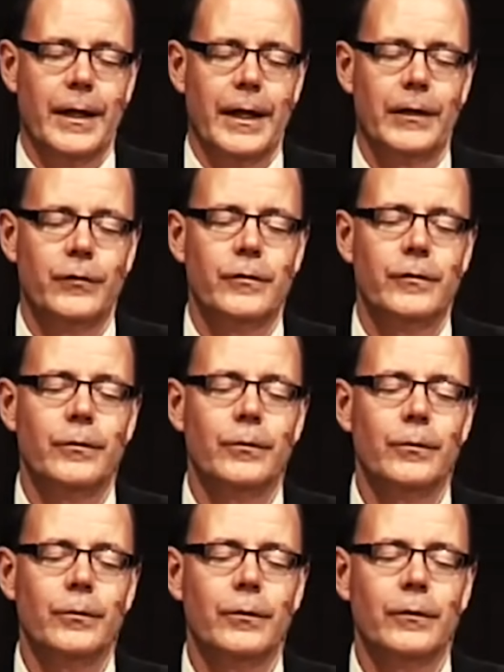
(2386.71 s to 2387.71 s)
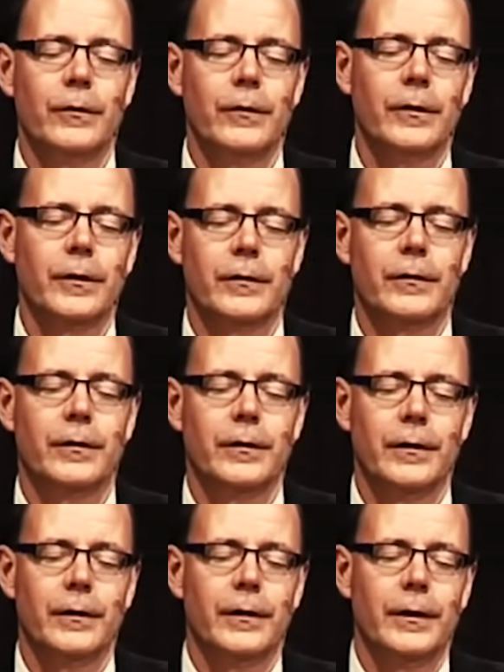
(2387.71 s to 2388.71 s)
as you looked
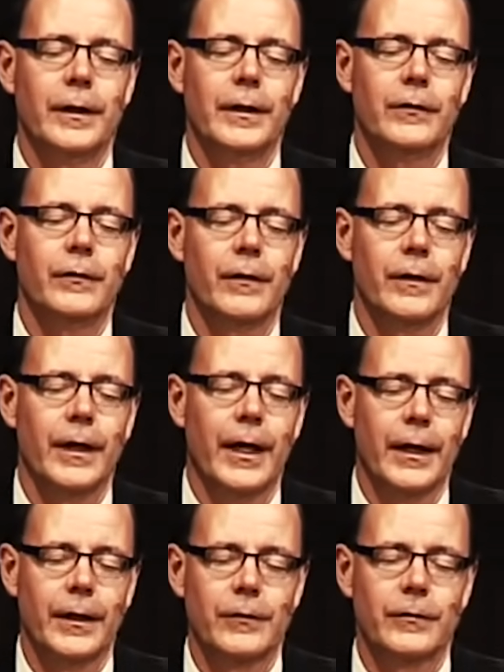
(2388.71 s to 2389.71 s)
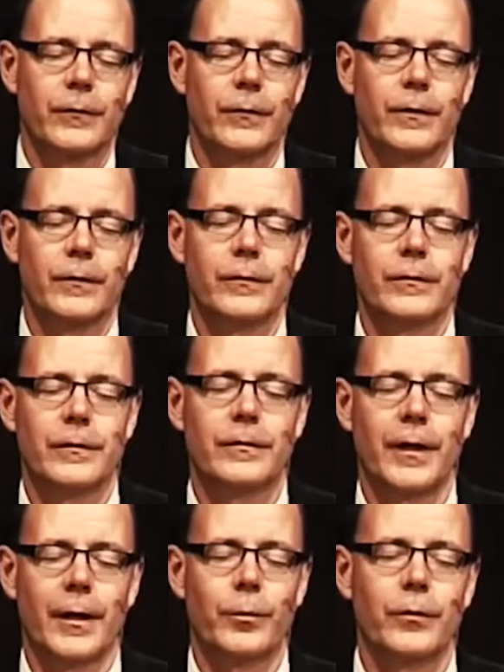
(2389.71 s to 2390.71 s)
into the eyes of those
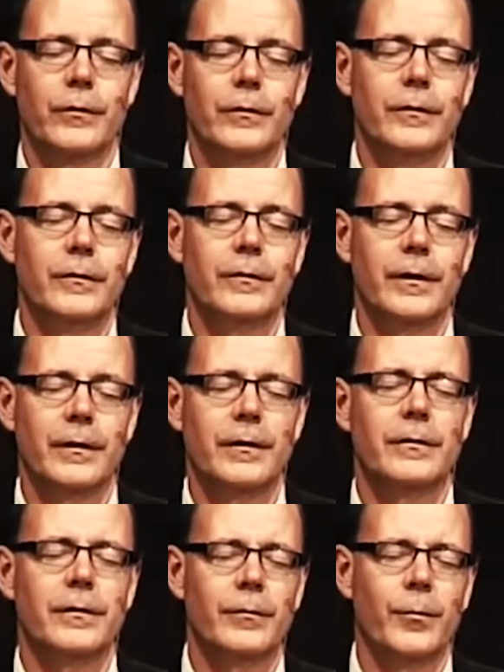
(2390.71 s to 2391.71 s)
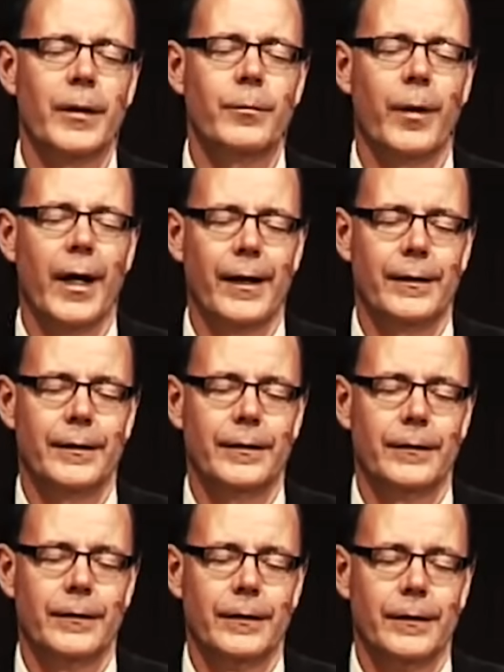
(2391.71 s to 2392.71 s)
disciples and you said, This is my body.
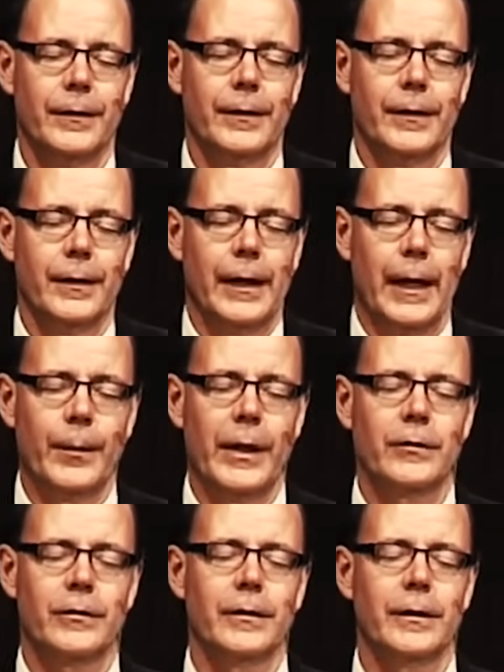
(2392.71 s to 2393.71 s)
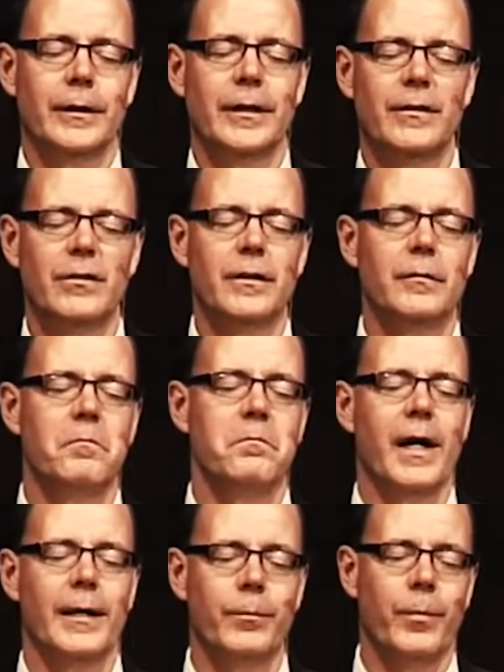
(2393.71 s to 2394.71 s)
I'm actually giving
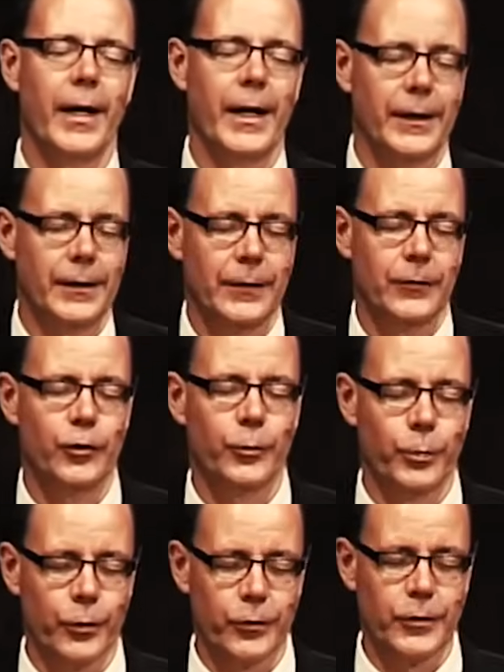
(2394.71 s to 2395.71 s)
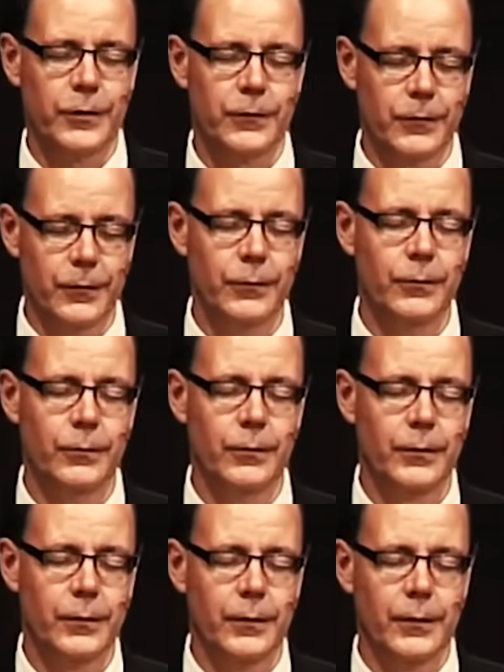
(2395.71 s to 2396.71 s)
my body to purchase you.
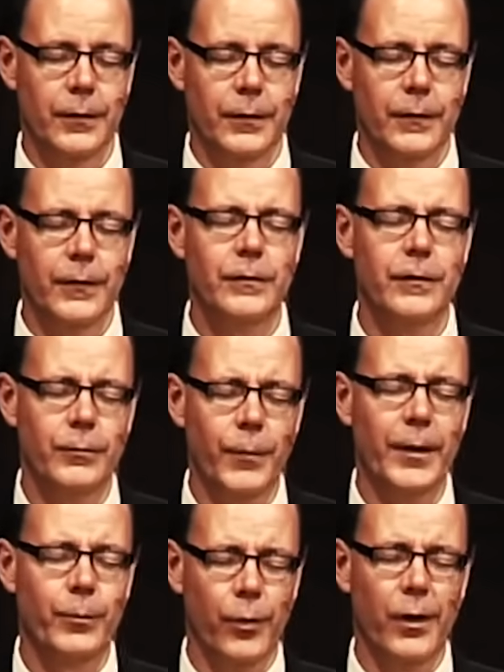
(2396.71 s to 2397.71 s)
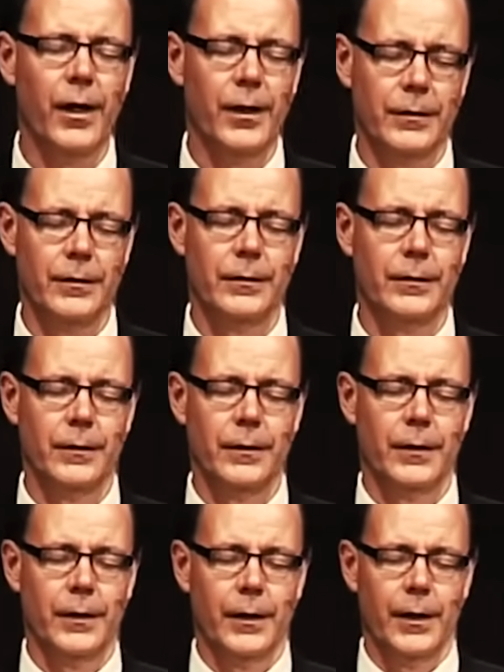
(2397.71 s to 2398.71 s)
This is my blood.
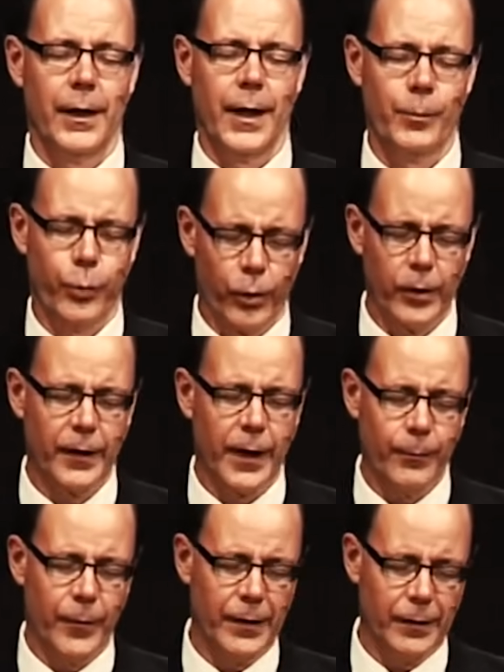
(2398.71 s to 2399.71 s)
I'm pouring out my